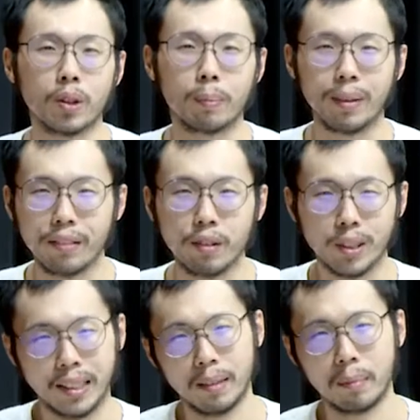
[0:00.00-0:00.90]
on the previous
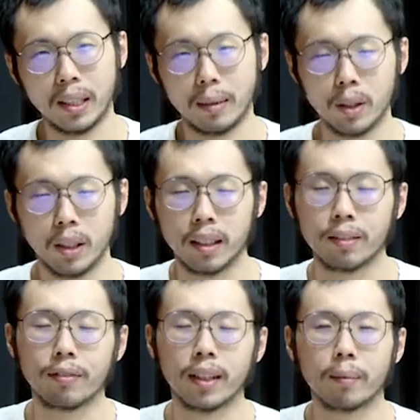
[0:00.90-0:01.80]
segment, I'm gonna
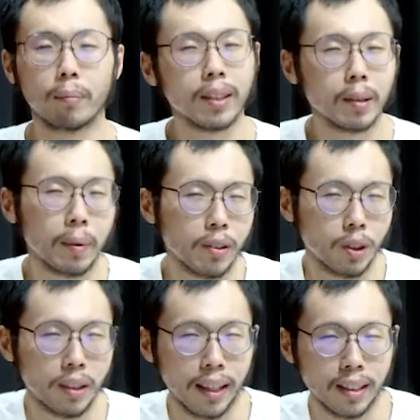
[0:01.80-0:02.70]
invite my
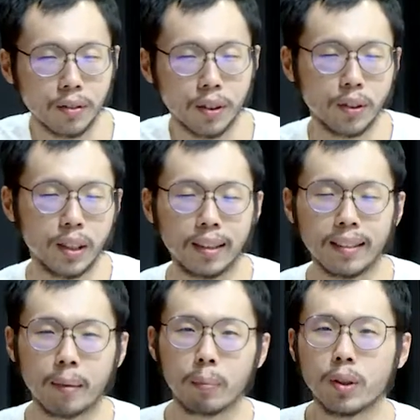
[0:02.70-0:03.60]
special guest for today's
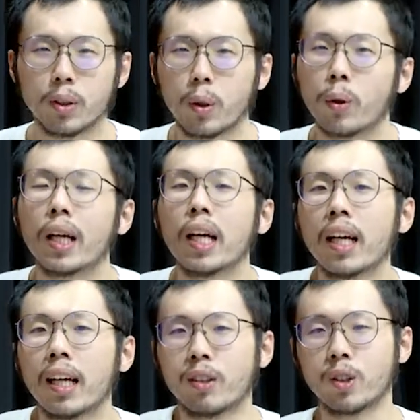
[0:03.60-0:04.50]
episode.
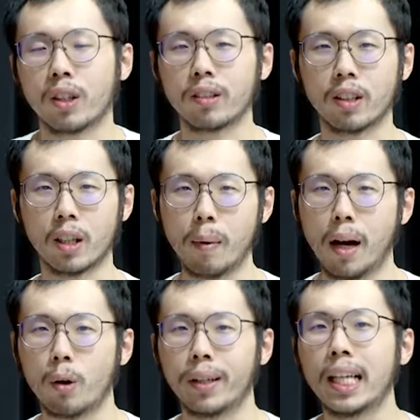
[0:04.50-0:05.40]
I'm just gonna talk
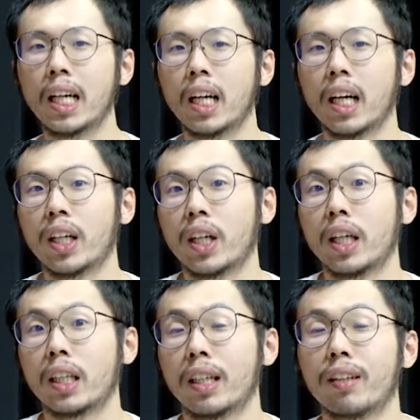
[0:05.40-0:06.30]
about
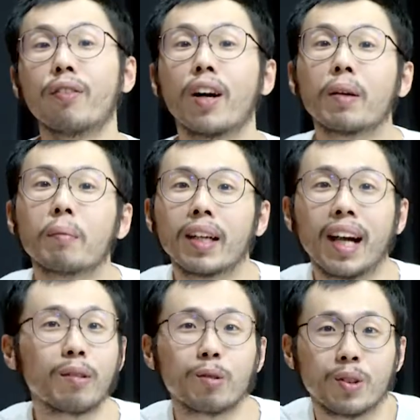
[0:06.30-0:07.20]
environment and
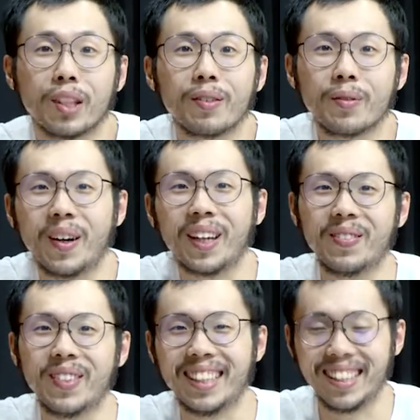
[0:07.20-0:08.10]
how to save
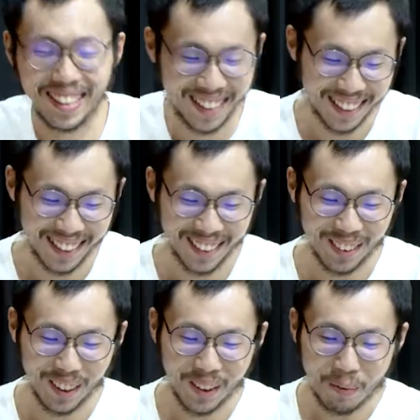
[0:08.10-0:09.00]
environment.
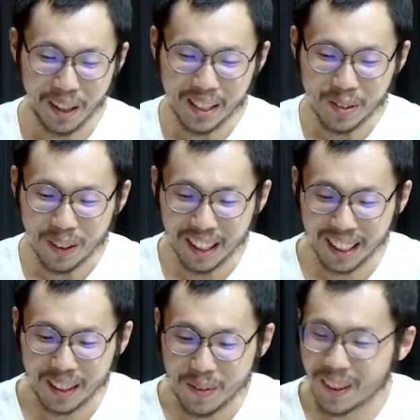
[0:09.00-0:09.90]
So please
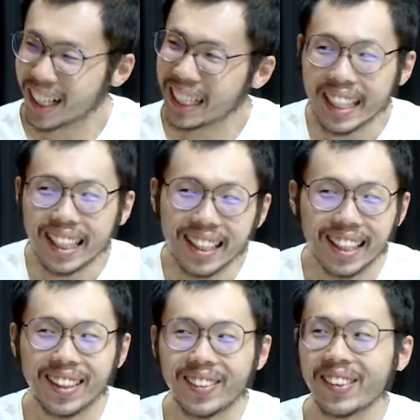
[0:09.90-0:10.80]
welcome Ranitya